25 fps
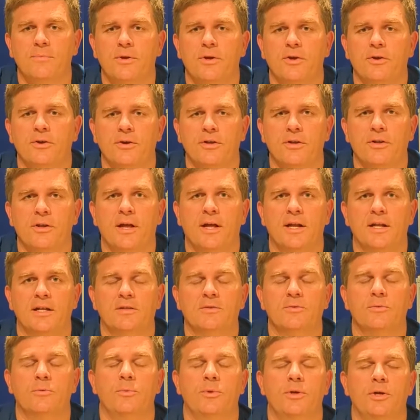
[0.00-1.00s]
period that
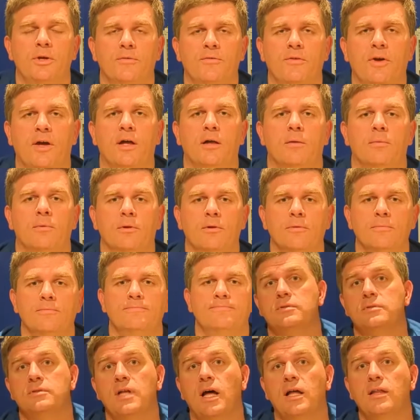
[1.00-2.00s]
it will be available.
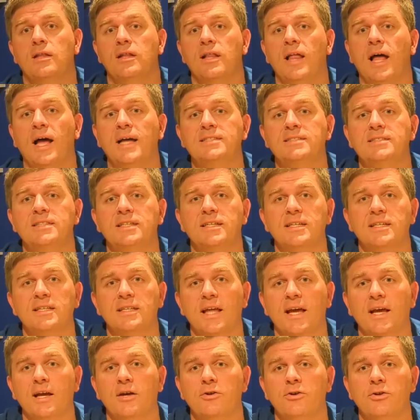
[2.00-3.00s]
Now, the last thing in
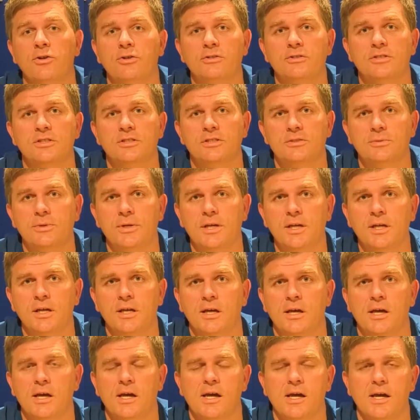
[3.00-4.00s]
Lego news this week
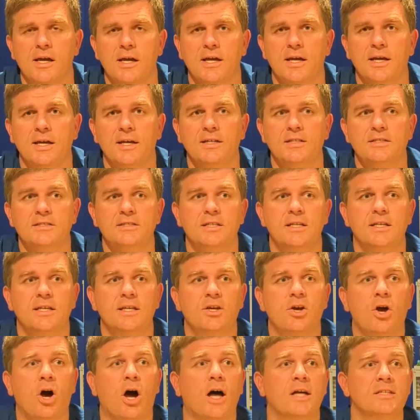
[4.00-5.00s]
is
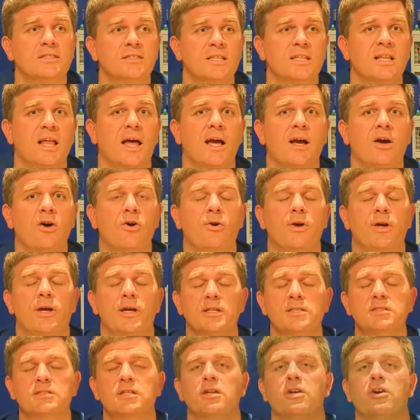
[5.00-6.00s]
the cost of Lego
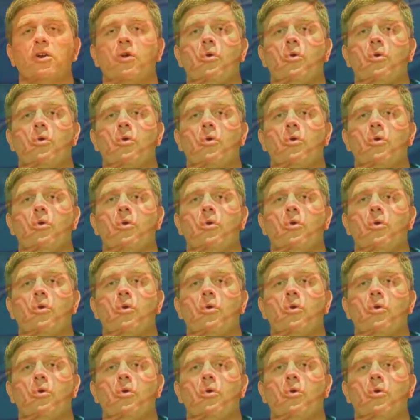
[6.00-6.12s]
is going to